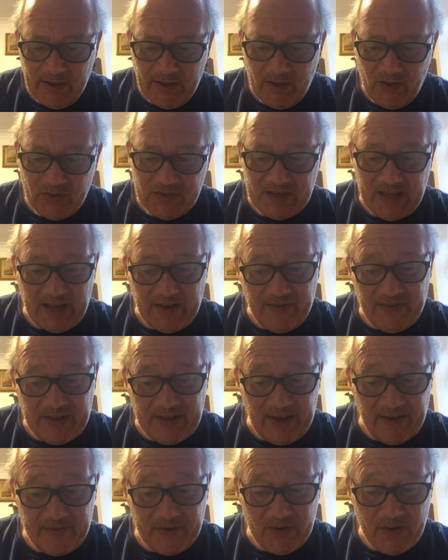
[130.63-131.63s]
You staying for the
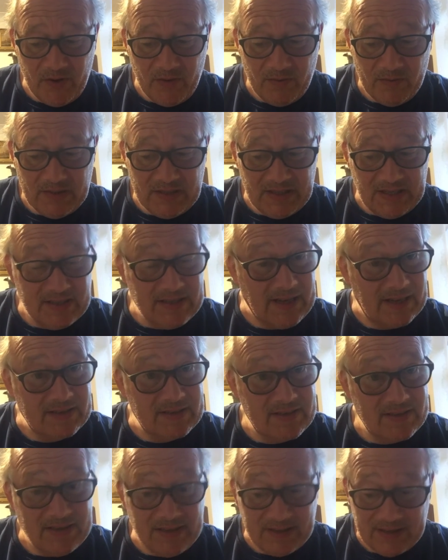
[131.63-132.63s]
afternoon? Tea,
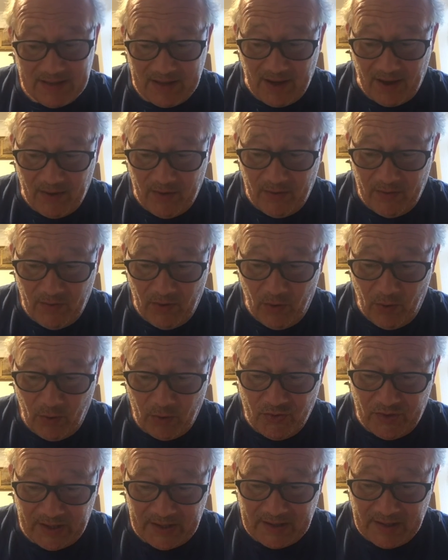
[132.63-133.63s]
dance, disco? All
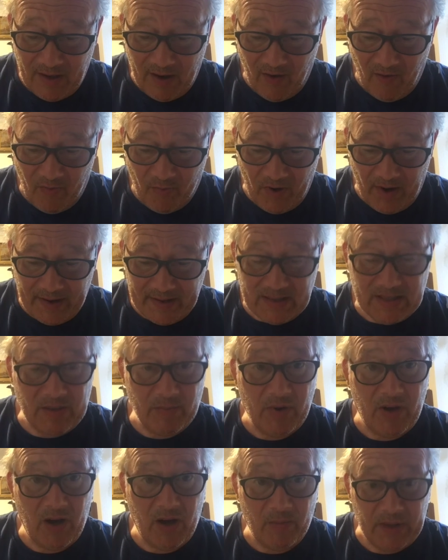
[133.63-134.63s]
drinks half price, the
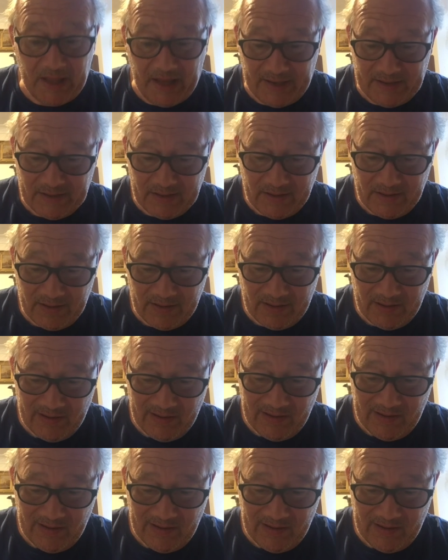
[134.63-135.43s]
barman asks.